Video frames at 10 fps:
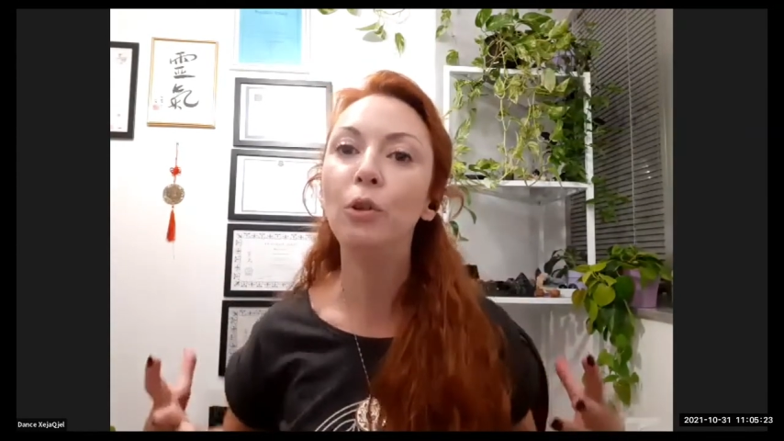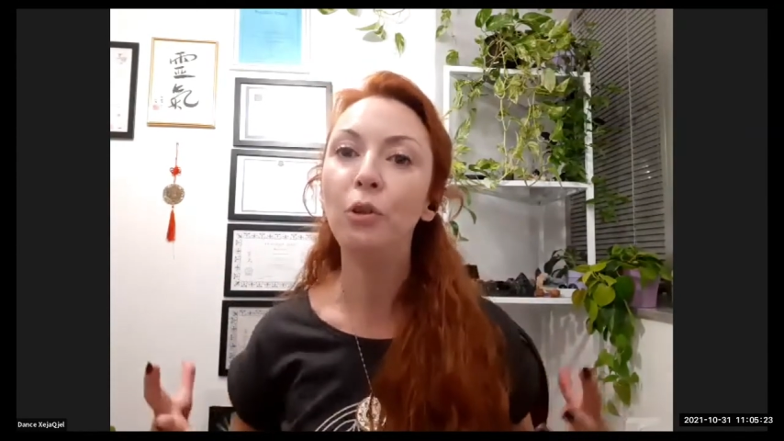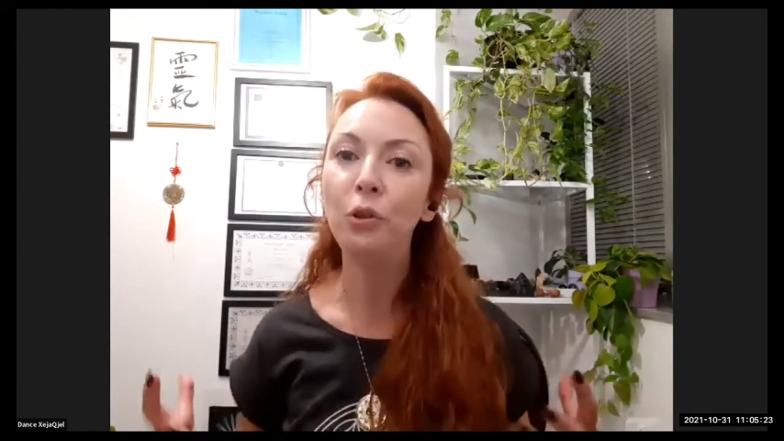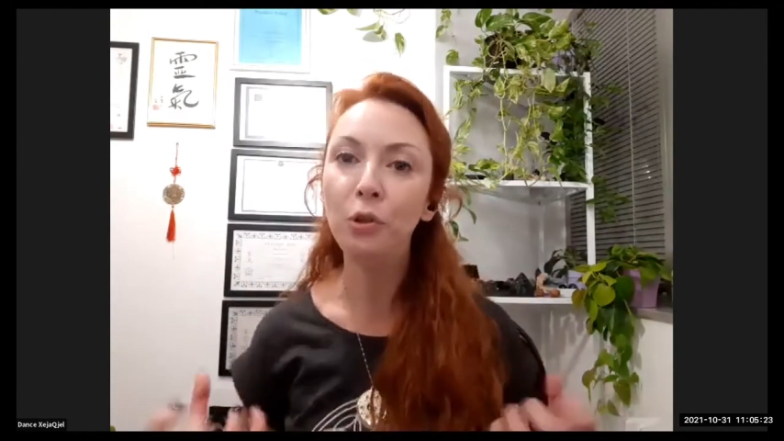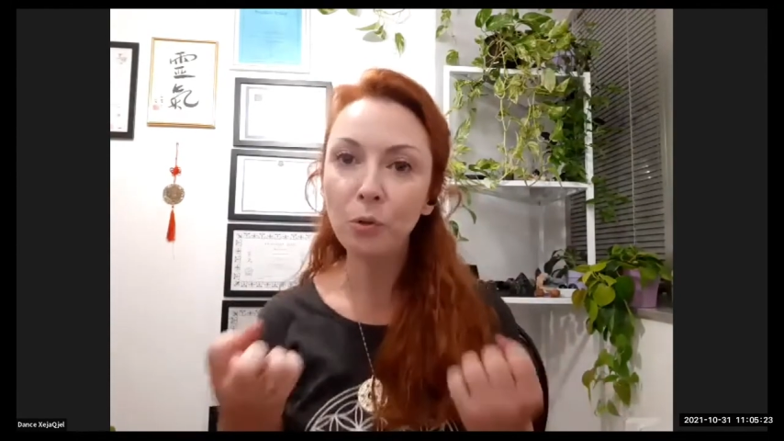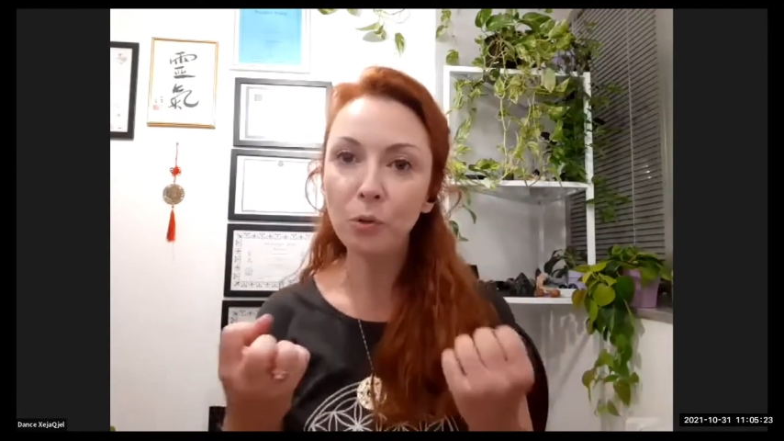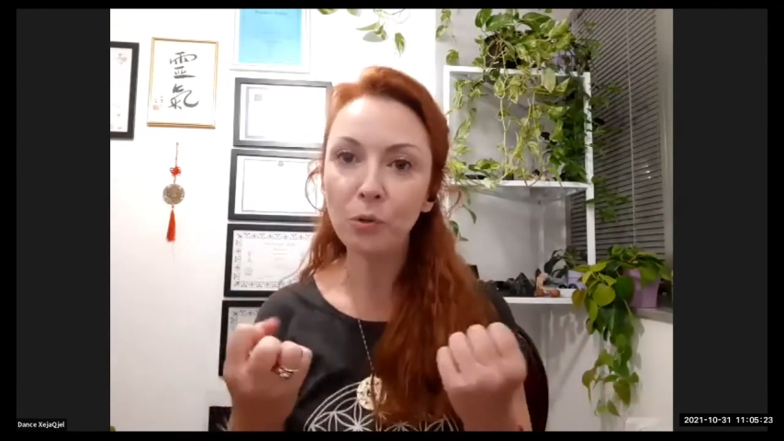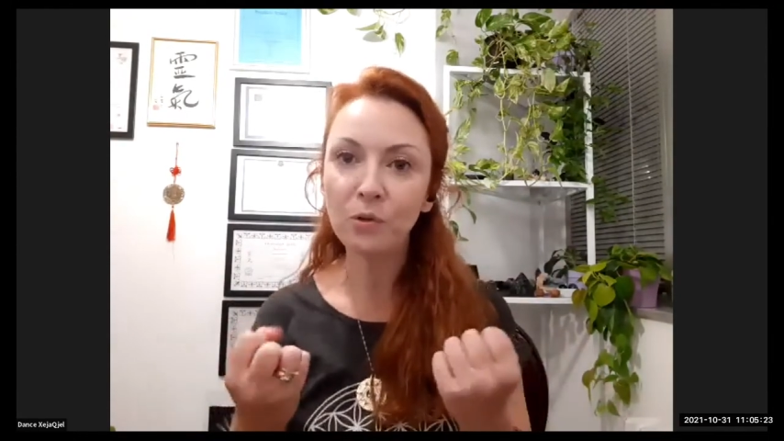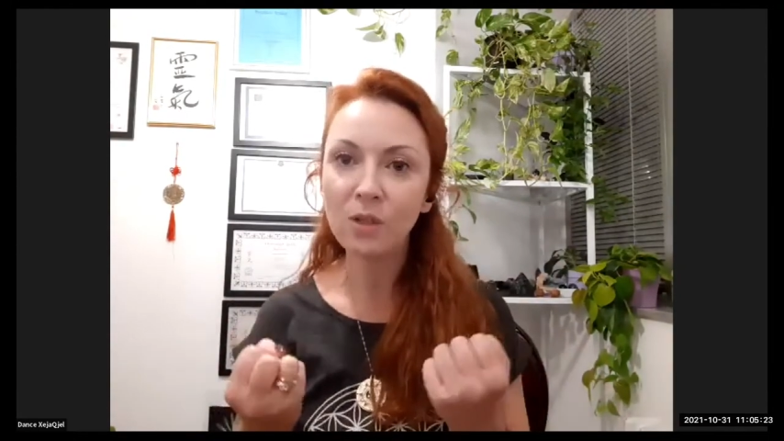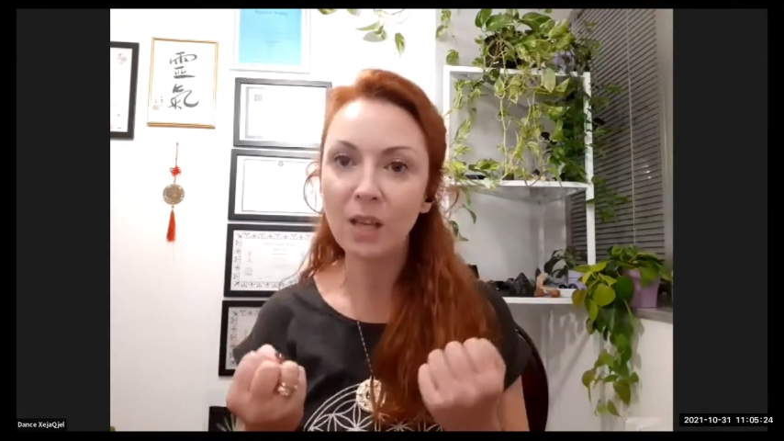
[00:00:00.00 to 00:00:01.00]

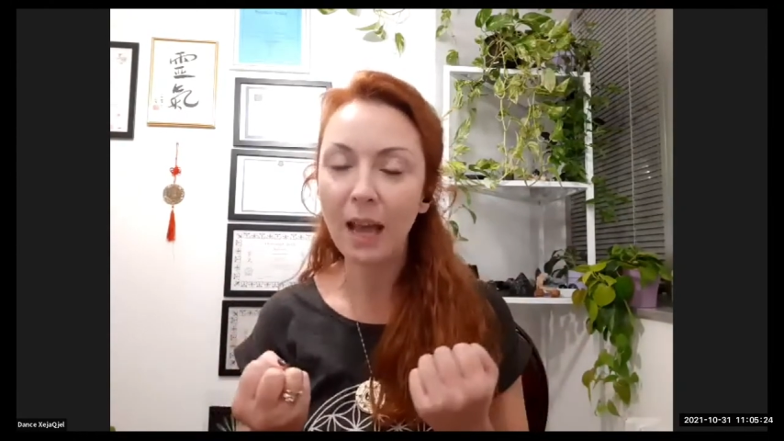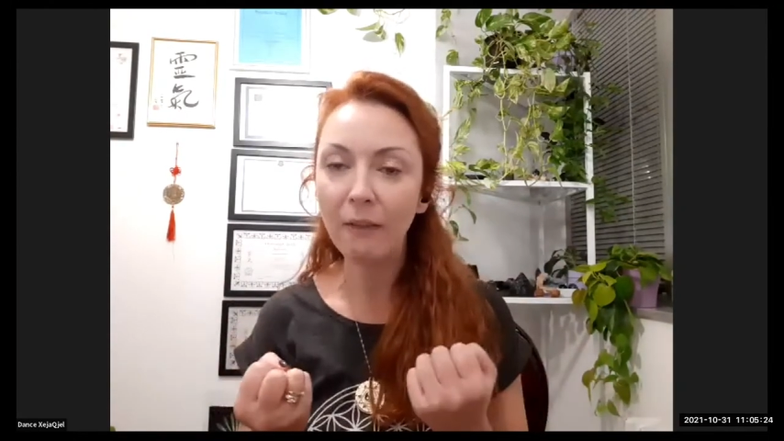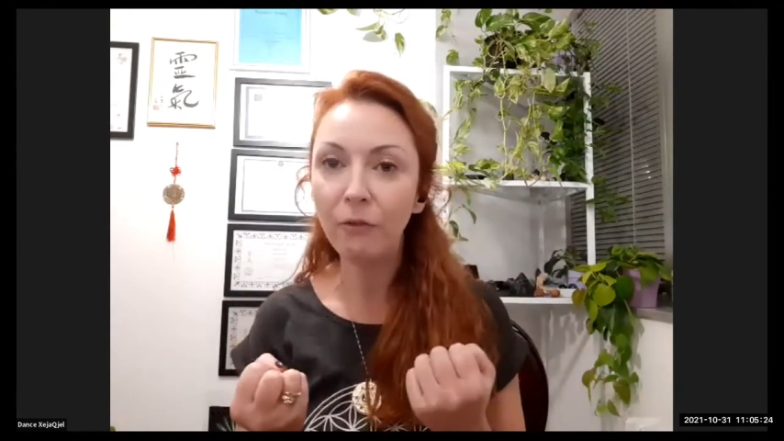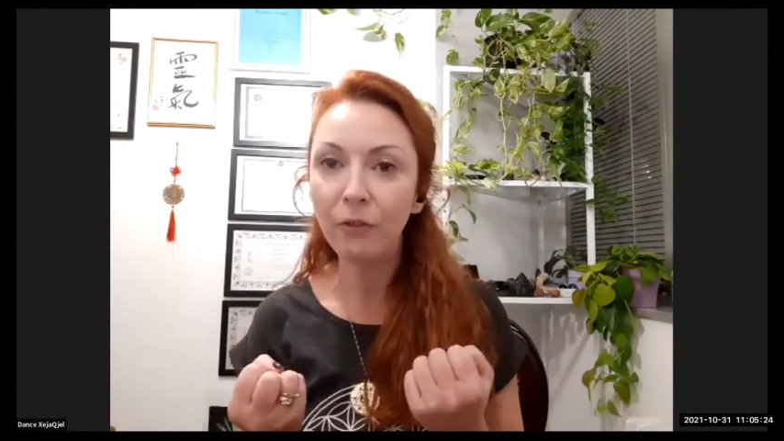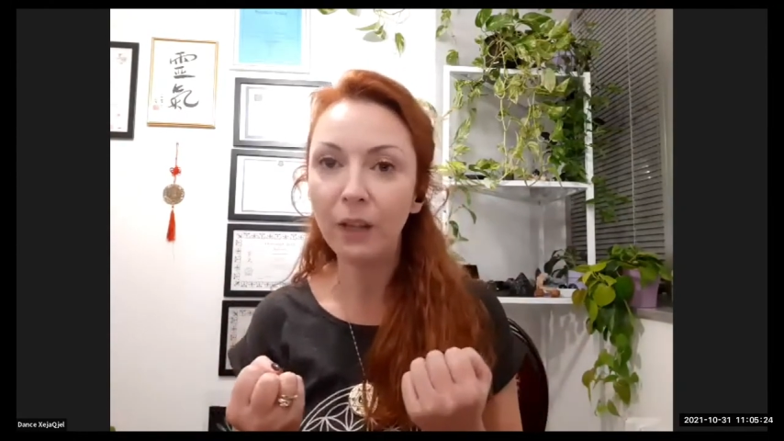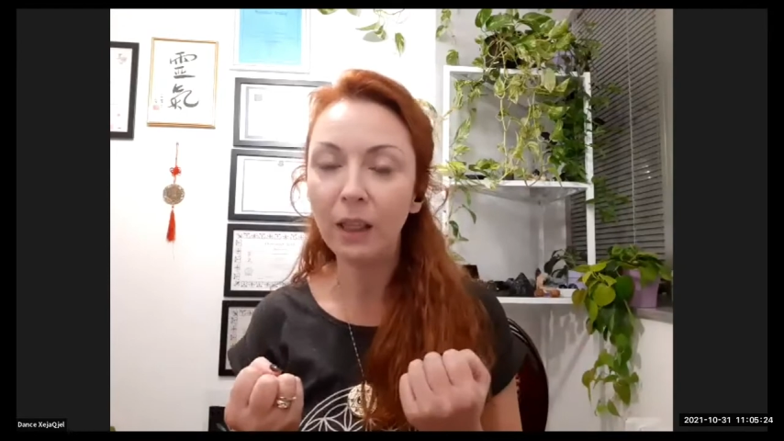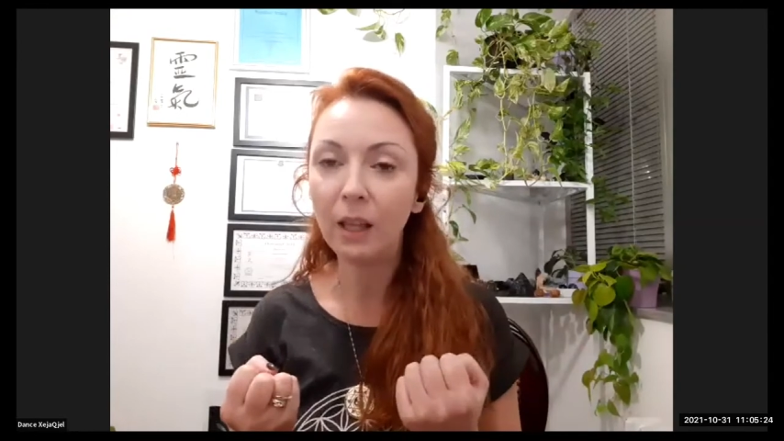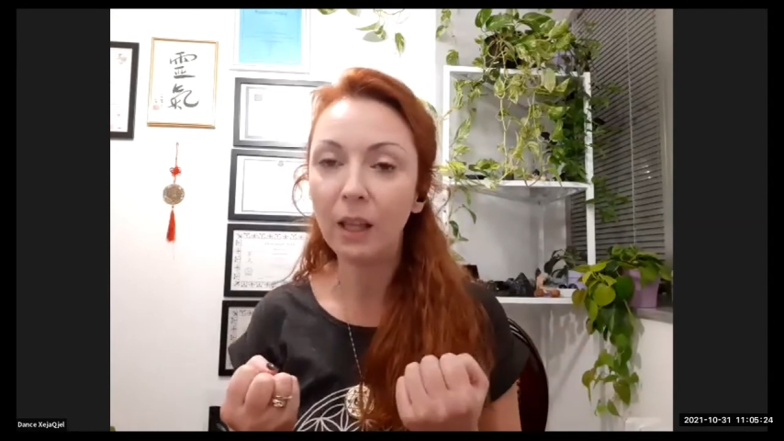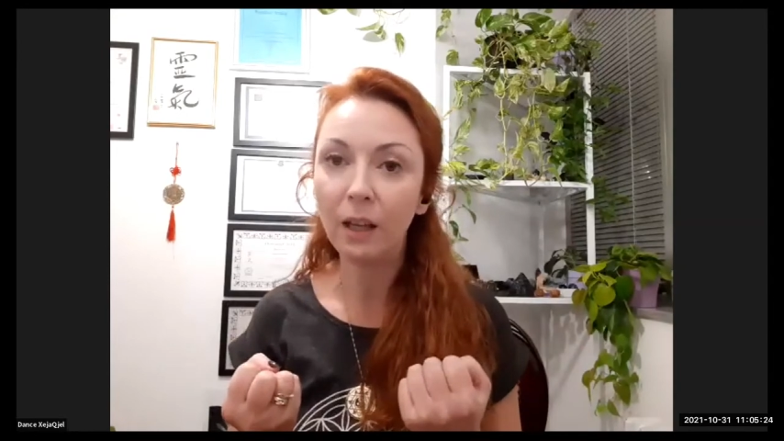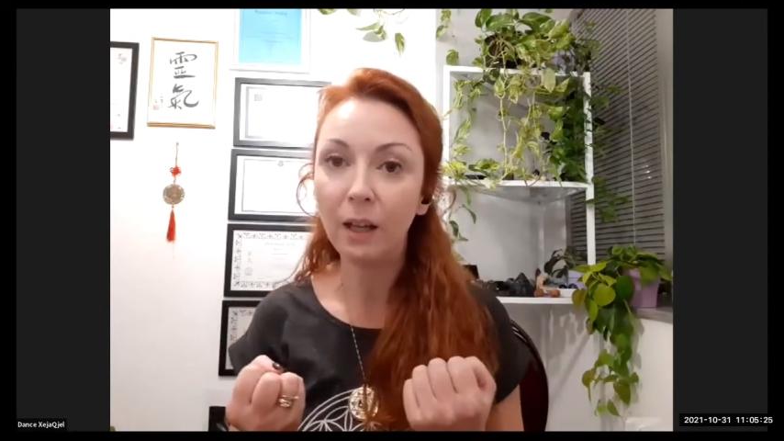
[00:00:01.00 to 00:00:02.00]
use
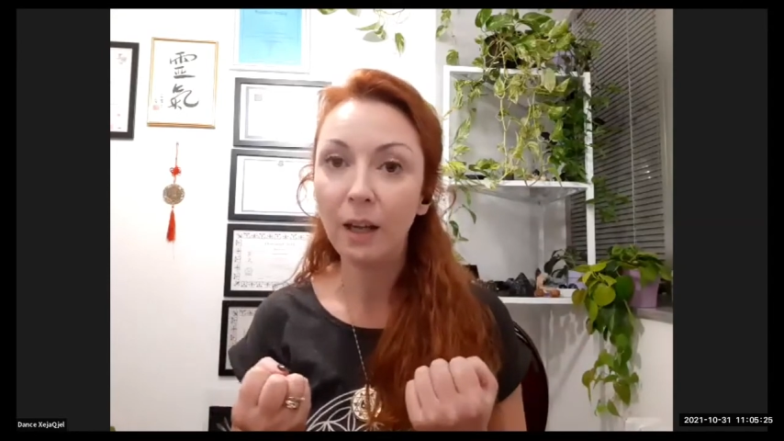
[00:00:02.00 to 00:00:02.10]
everything.